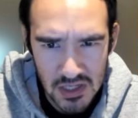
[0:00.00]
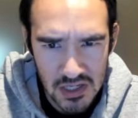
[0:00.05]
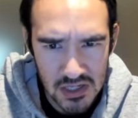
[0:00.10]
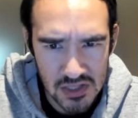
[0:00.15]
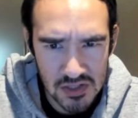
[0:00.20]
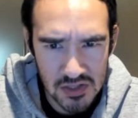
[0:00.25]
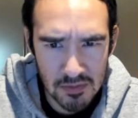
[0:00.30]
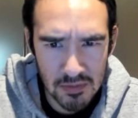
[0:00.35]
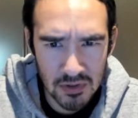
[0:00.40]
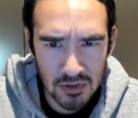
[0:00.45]

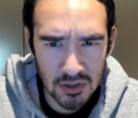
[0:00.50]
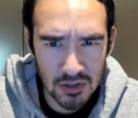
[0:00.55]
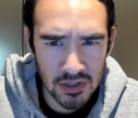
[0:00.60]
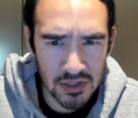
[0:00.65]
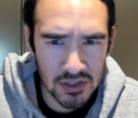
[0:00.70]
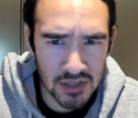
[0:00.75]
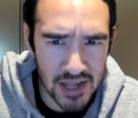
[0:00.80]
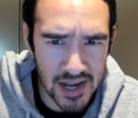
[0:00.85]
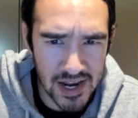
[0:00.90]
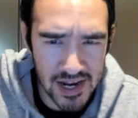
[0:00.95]
Similar
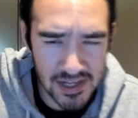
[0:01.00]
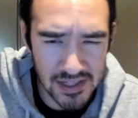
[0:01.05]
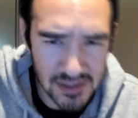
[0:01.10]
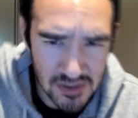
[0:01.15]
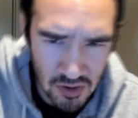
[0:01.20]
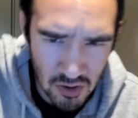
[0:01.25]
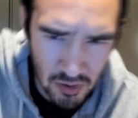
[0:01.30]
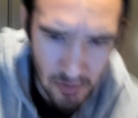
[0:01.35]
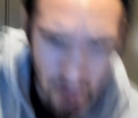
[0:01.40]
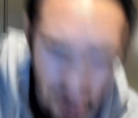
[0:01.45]
in
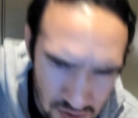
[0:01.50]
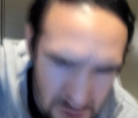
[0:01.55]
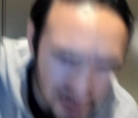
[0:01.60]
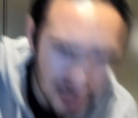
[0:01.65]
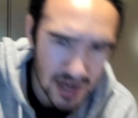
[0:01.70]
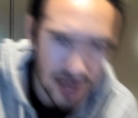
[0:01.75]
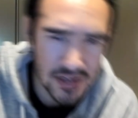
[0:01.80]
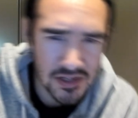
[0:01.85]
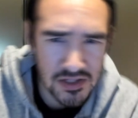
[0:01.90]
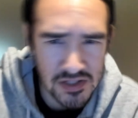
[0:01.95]
length, almost
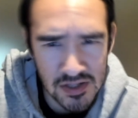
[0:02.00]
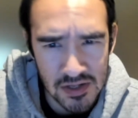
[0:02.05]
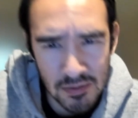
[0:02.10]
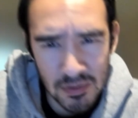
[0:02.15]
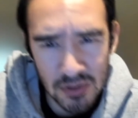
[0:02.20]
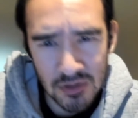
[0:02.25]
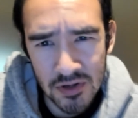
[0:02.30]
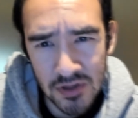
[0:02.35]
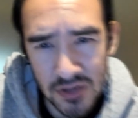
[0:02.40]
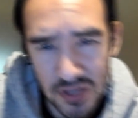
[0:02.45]
kind of
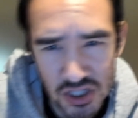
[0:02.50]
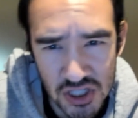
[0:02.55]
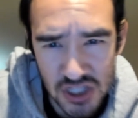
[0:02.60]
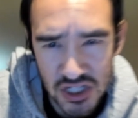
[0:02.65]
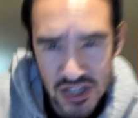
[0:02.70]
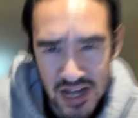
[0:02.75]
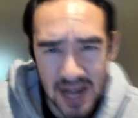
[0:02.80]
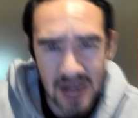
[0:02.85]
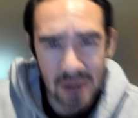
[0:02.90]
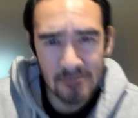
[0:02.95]
similar in the
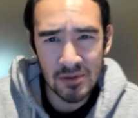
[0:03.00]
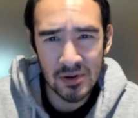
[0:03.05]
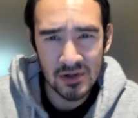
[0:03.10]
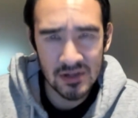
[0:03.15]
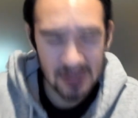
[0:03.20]
shape.